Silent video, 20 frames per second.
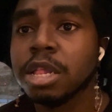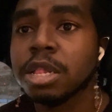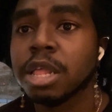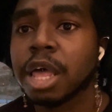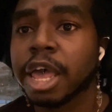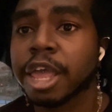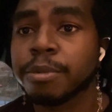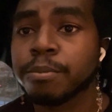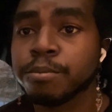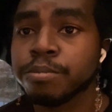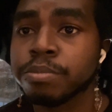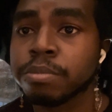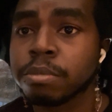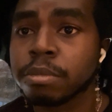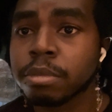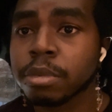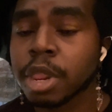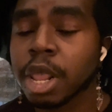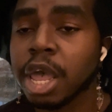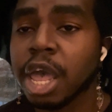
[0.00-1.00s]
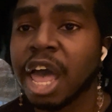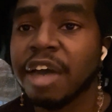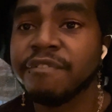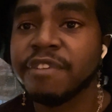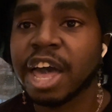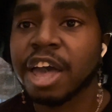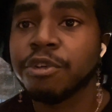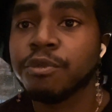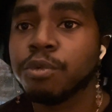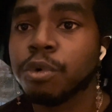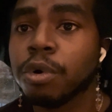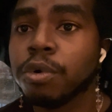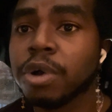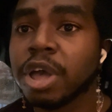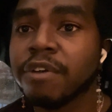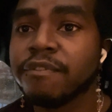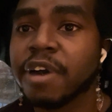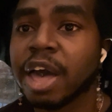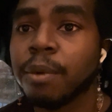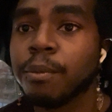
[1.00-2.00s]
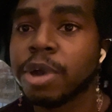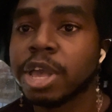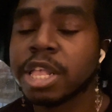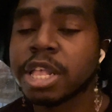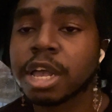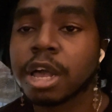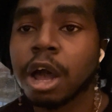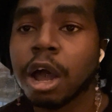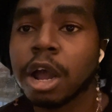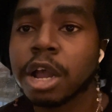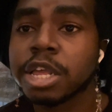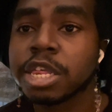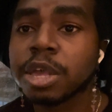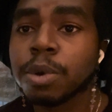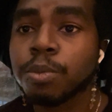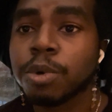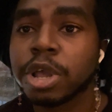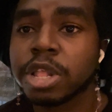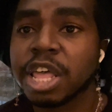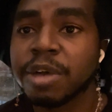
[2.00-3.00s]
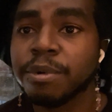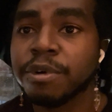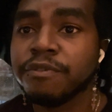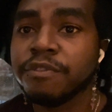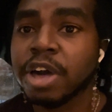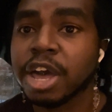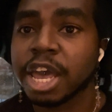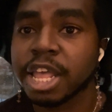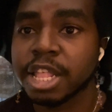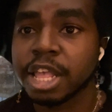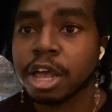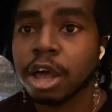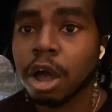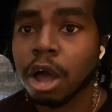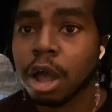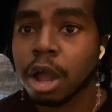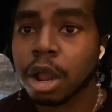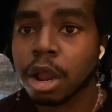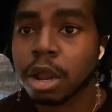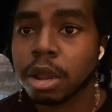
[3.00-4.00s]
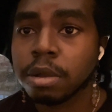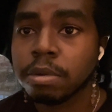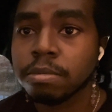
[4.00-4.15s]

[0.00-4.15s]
Like, if I went in the car somewhere, they would fuck in the car.